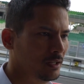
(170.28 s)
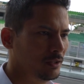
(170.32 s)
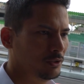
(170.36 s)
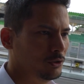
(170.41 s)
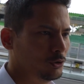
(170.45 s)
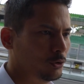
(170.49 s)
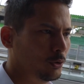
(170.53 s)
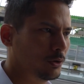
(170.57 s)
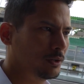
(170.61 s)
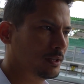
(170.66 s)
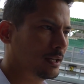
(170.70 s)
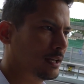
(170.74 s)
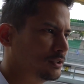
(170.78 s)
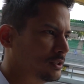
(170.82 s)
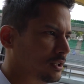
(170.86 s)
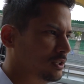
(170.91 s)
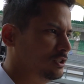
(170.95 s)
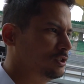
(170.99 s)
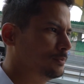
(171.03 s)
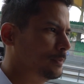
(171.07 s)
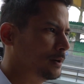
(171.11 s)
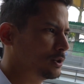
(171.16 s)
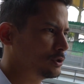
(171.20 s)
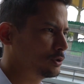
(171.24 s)
No one gets any
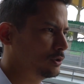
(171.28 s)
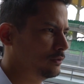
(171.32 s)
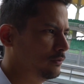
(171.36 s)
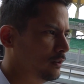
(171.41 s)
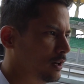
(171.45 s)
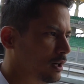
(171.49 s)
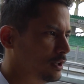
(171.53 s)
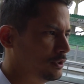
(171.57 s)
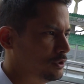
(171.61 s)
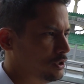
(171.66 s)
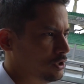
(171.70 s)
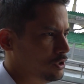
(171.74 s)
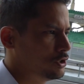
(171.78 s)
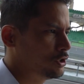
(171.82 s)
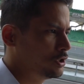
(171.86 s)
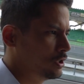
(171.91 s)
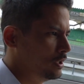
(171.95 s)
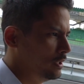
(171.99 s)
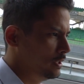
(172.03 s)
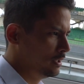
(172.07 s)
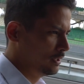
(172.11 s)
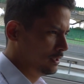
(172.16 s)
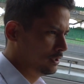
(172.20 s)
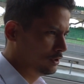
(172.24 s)
special advantage.
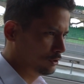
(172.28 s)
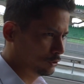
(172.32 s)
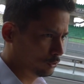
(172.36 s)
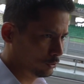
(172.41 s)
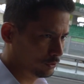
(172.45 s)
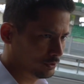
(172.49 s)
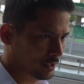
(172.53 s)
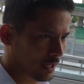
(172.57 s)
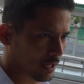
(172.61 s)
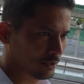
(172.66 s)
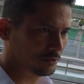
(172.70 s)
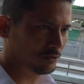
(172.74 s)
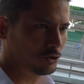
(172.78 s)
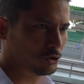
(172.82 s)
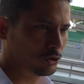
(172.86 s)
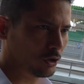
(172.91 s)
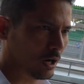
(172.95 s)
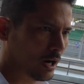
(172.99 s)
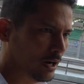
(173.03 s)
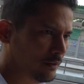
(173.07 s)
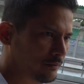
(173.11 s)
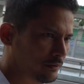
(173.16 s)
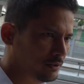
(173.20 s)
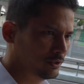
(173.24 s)
It's all down to the
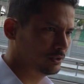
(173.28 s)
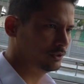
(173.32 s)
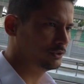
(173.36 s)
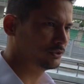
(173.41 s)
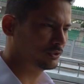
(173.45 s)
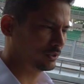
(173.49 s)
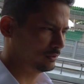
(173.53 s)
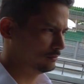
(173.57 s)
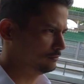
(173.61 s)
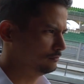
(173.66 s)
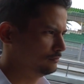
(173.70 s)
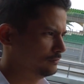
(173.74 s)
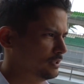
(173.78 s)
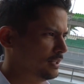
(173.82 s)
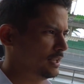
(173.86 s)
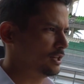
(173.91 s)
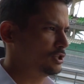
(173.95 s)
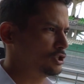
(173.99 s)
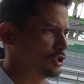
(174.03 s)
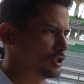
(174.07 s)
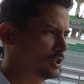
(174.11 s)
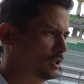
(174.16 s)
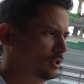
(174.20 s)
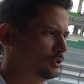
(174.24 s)
drivers and the
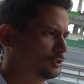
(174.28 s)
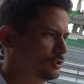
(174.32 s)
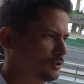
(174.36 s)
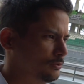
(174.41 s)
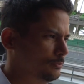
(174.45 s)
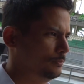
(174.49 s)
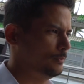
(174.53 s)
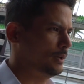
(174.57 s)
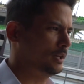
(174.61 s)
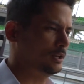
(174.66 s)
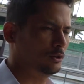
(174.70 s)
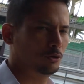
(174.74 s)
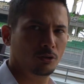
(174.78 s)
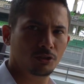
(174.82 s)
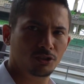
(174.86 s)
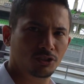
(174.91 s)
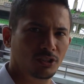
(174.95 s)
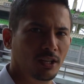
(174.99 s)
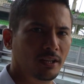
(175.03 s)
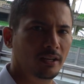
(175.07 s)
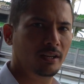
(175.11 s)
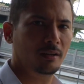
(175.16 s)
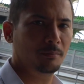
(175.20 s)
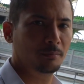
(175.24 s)
engineers to make a good
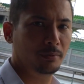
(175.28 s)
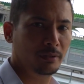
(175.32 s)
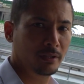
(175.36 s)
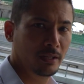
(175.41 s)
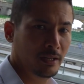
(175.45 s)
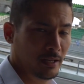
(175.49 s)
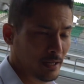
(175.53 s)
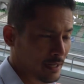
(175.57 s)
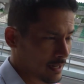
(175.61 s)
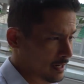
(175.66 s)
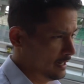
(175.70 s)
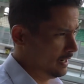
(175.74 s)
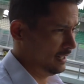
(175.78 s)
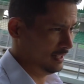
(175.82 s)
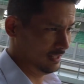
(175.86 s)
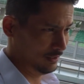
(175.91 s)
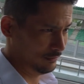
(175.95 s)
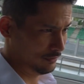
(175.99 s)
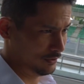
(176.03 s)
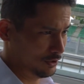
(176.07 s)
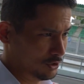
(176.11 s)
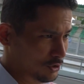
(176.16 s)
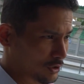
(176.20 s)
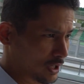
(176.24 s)
setup and then
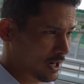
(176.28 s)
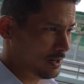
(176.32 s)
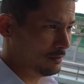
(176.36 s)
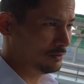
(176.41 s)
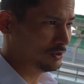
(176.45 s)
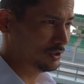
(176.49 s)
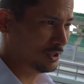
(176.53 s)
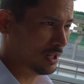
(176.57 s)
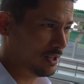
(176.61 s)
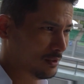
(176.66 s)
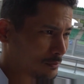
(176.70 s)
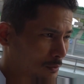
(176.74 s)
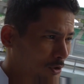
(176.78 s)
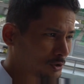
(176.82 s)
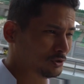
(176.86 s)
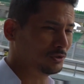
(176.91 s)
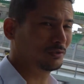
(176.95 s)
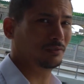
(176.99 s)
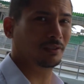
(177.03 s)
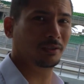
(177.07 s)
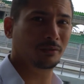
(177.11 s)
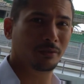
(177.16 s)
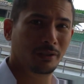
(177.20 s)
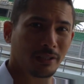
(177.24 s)
for the drivers to get the most
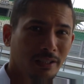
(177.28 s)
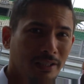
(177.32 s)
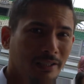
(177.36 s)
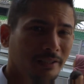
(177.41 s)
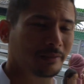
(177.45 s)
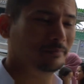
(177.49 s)
of it, really.